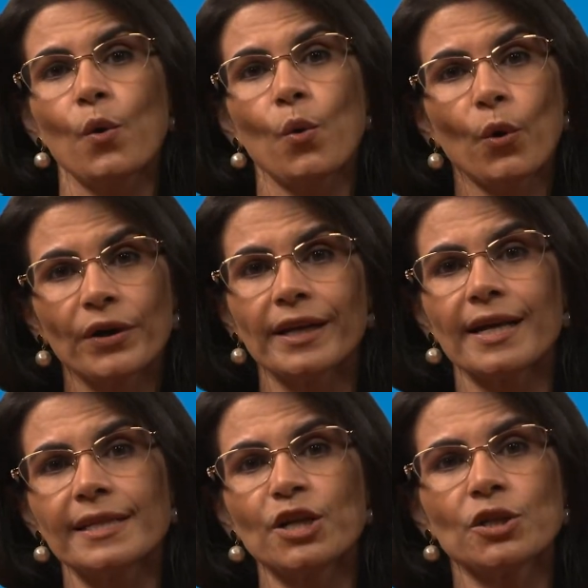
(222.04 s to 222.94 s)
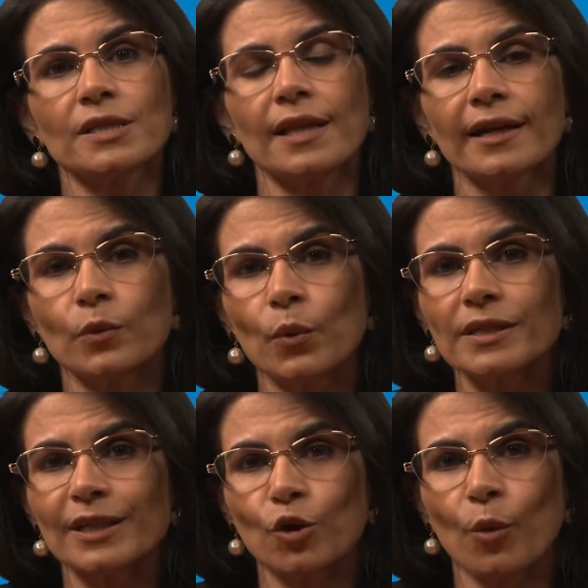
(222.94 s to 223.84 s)
Organizations like the
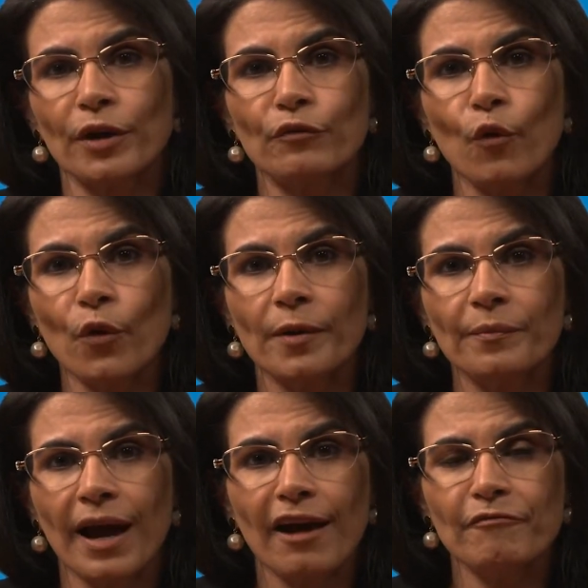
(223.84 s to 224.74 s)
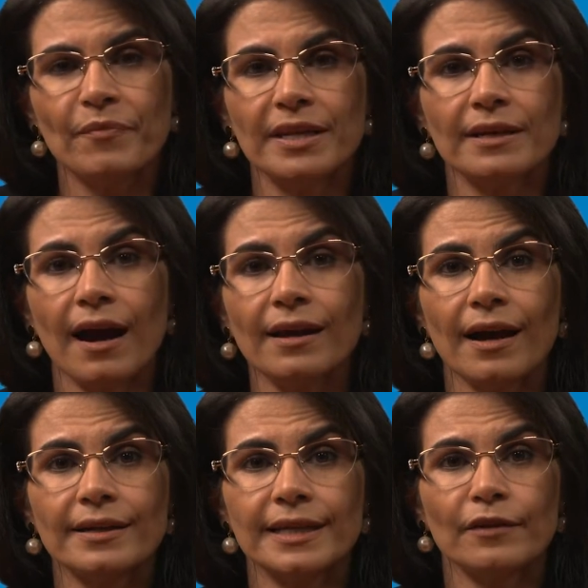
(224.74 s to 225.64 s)
World Economic Forum have been
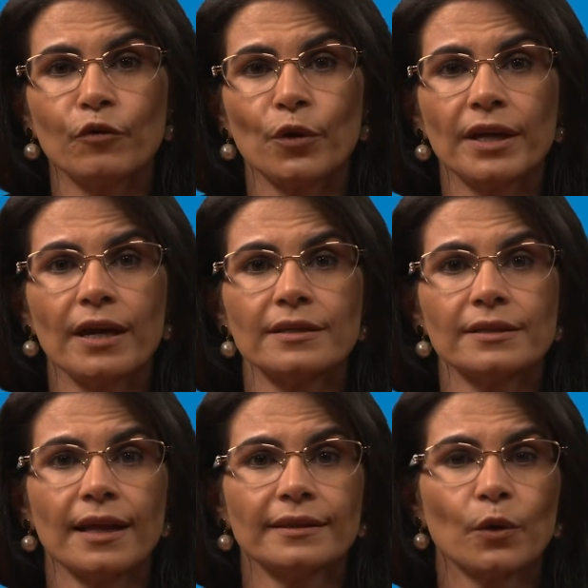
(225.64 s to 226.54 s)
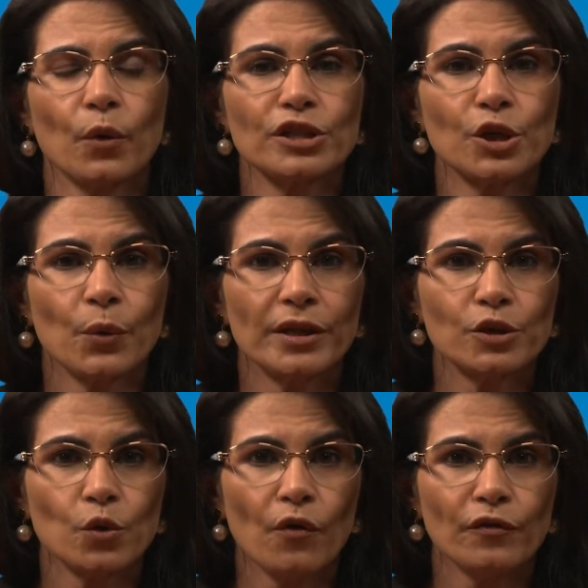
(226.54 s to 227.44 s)
highlighting for years that the
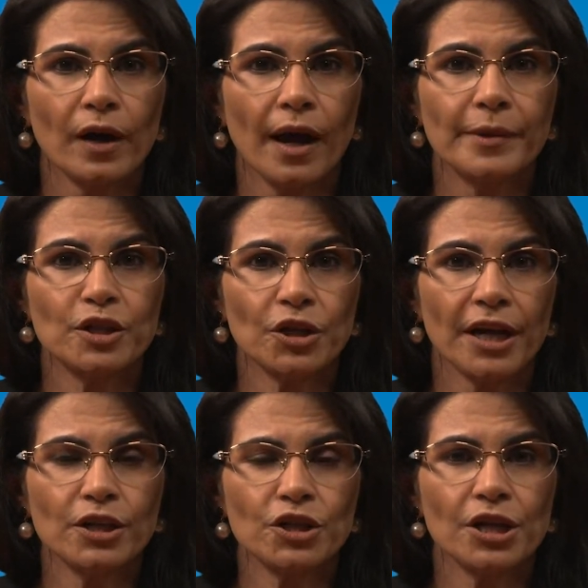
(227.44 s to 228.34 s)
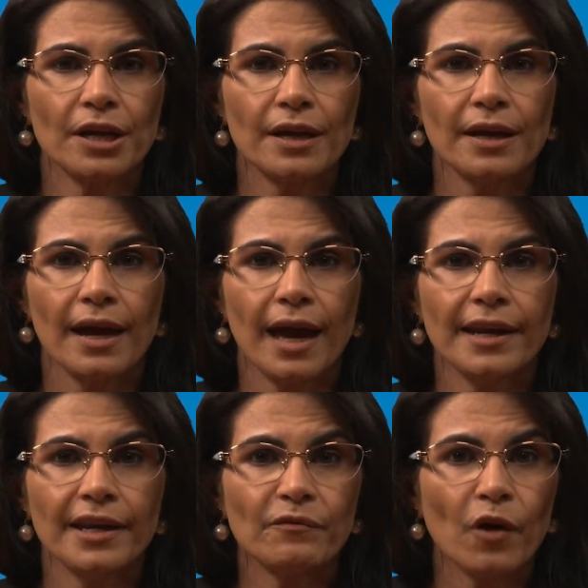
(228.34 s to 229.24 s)
consequence of climate change
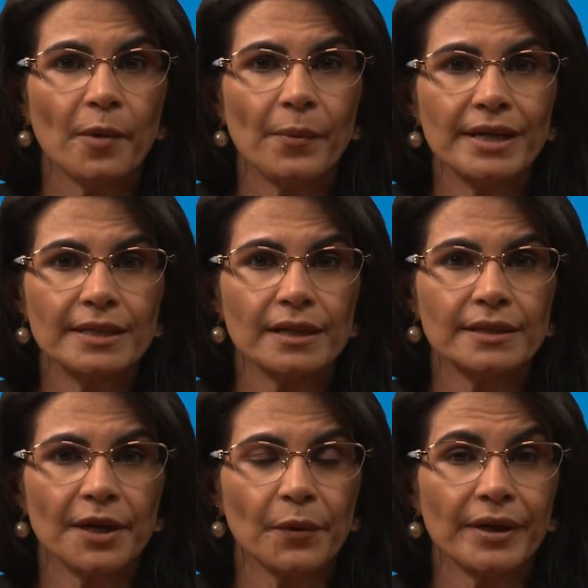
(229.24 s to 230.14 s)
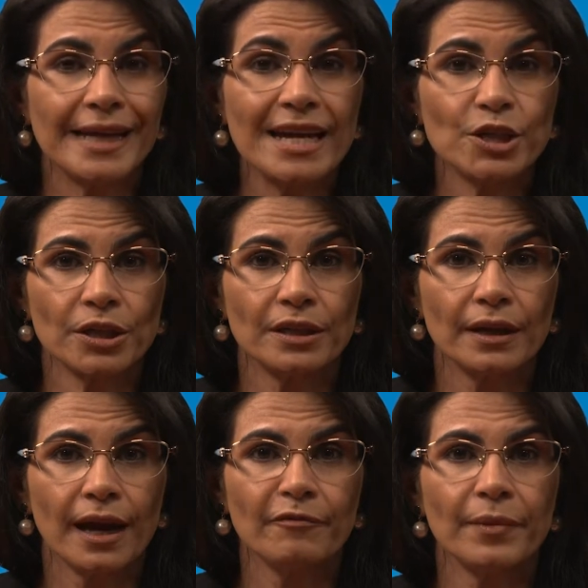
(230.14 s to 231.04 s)
and environmental
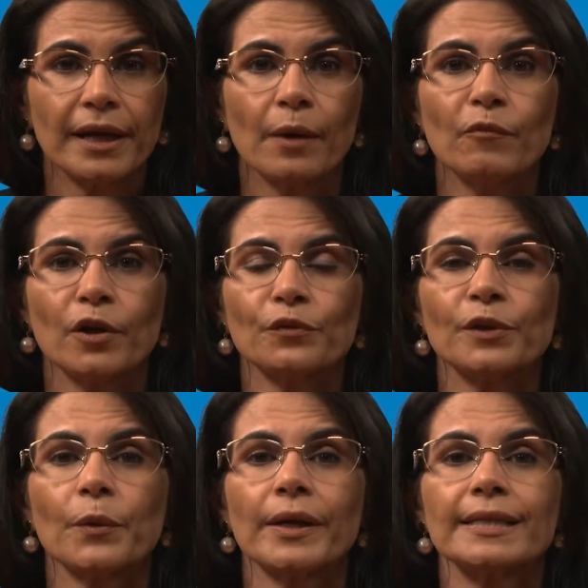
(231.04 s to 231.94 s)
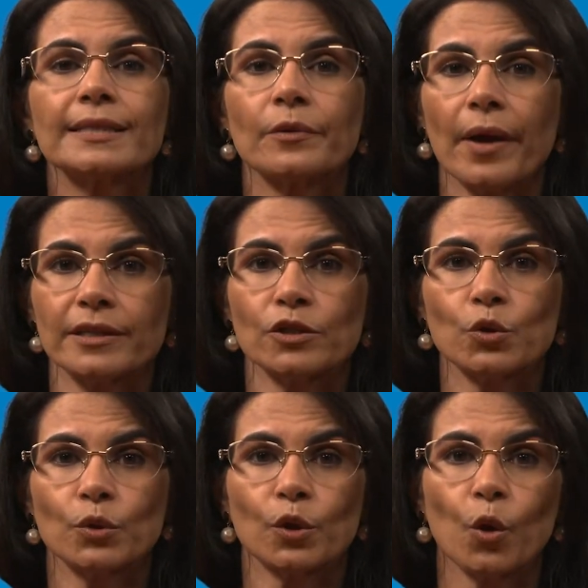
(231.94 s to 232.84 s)
degradation have become one of the greatest threats
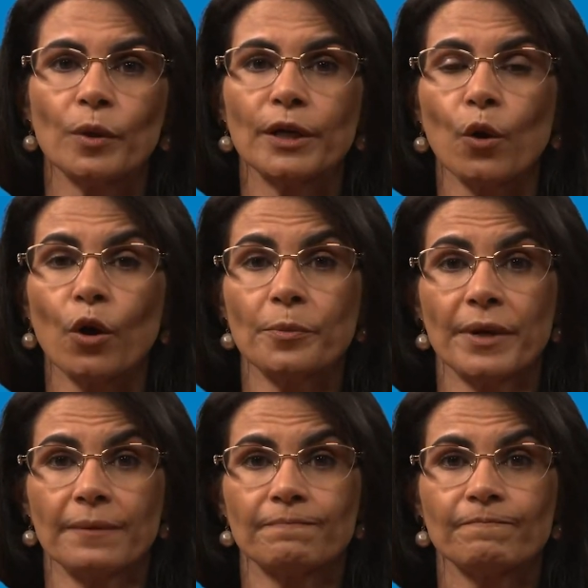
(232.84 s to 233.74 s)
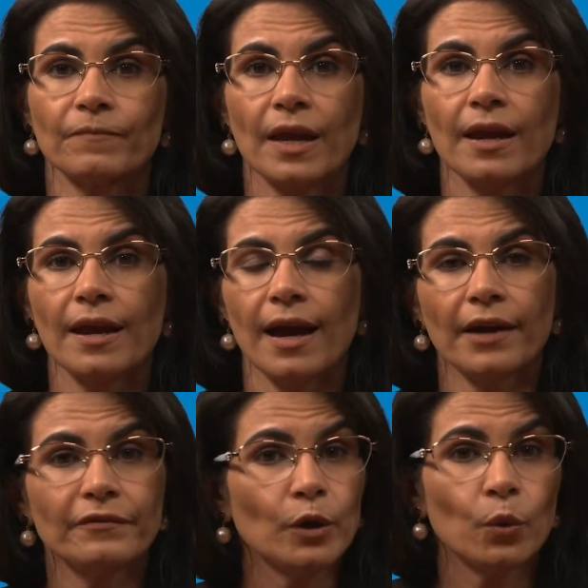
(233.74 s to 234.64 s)
to the global economy
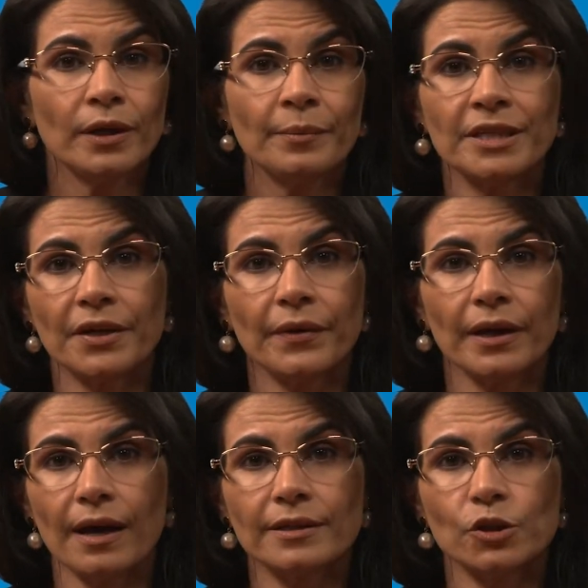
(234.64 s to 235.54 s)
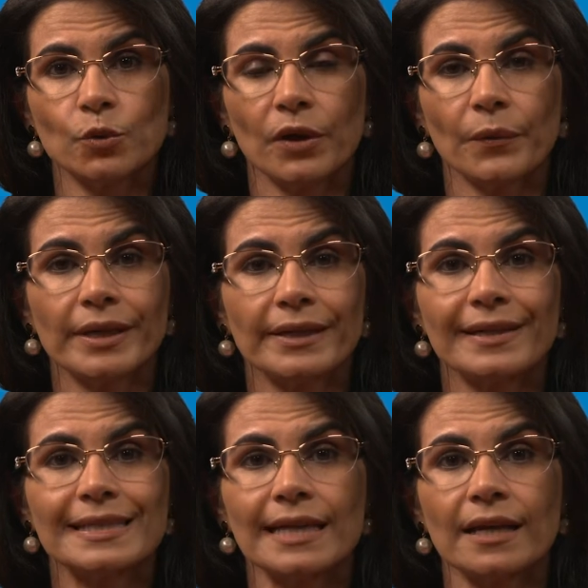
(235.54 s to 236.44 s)
and will only materialize to a greater
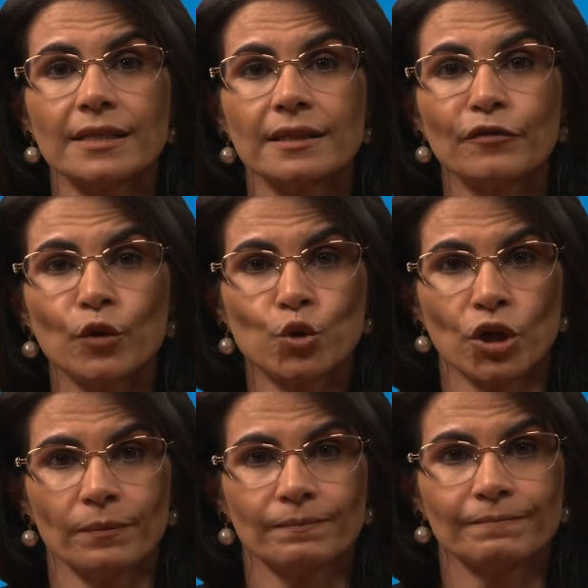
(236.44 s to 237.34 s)
extent in the future.